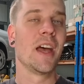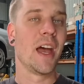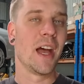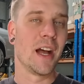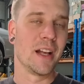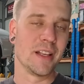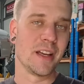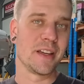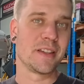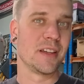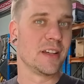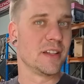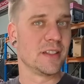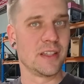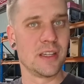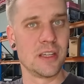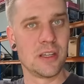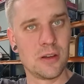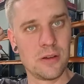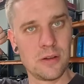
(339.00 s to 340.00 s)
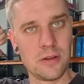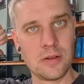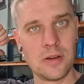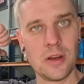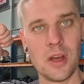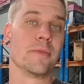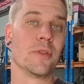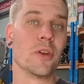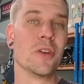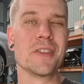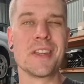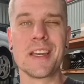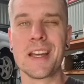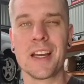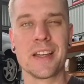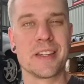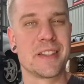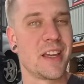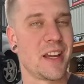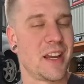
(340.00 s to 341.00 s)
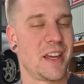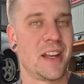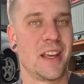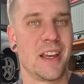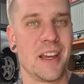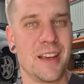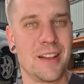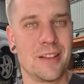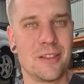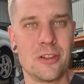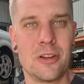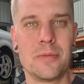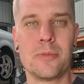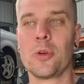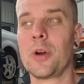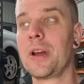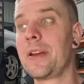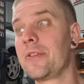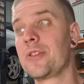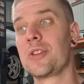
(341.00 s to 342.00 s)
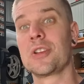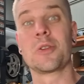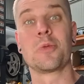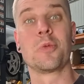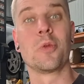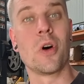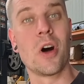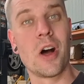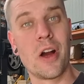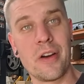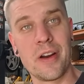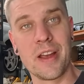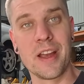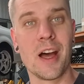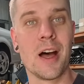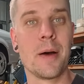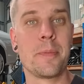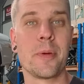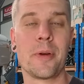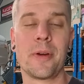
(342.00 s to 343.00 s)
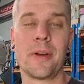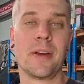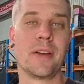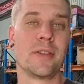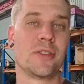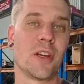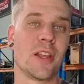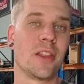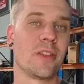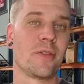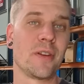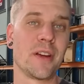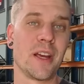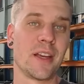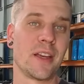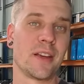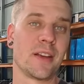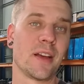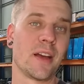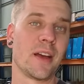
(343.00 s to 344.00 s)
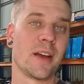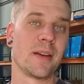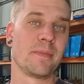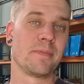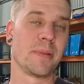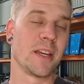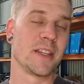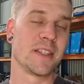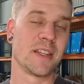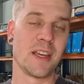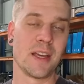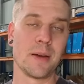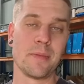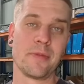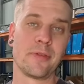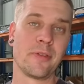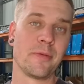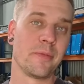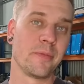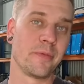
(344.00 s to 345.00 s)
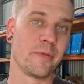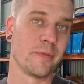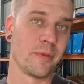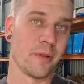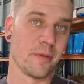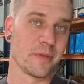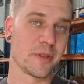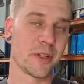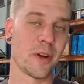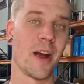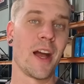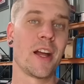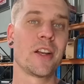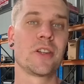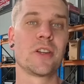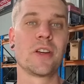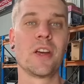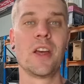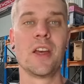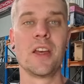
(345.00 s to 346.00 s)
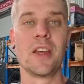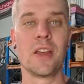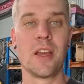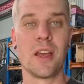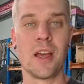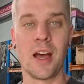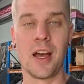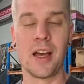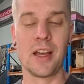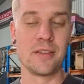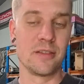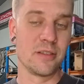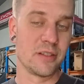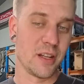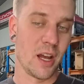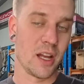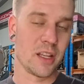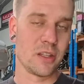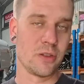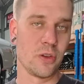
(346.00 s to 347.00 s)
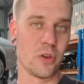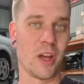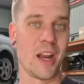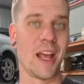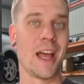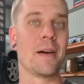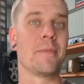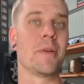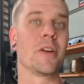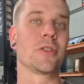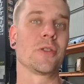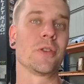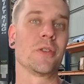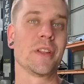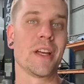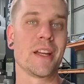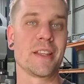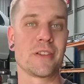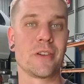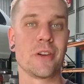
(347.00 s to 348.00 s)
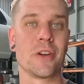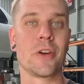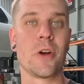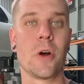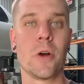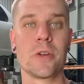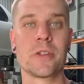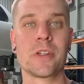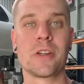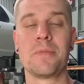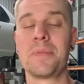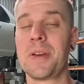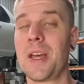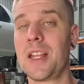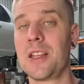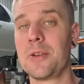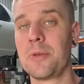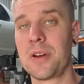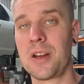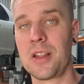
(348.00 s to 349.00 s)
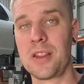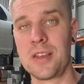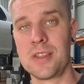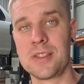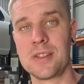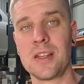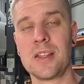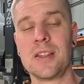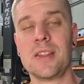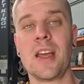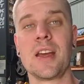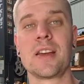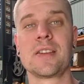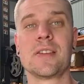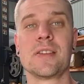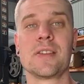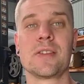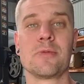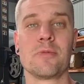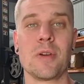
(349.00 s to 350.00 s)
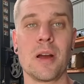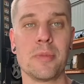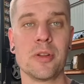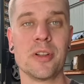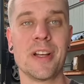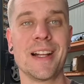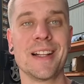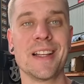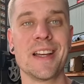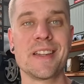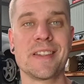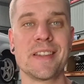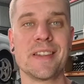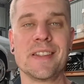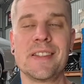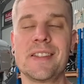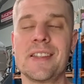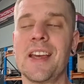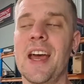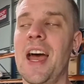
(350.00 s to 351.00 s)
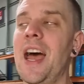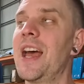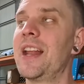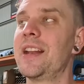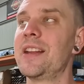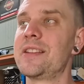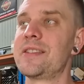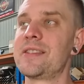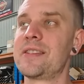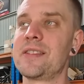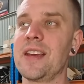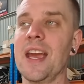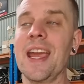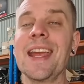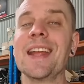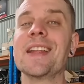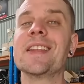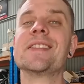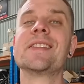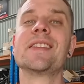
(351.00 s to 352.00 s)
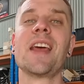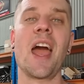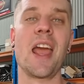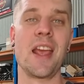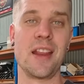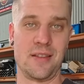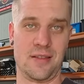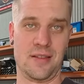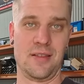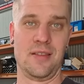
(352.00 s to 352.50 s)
LS ECU, using a second-hand loom or even just wiring up a Gen 3 PCM from scratch, you start to look at how much all that's going to cost compared to one of these Nexus Rebel LSs, and it's insane,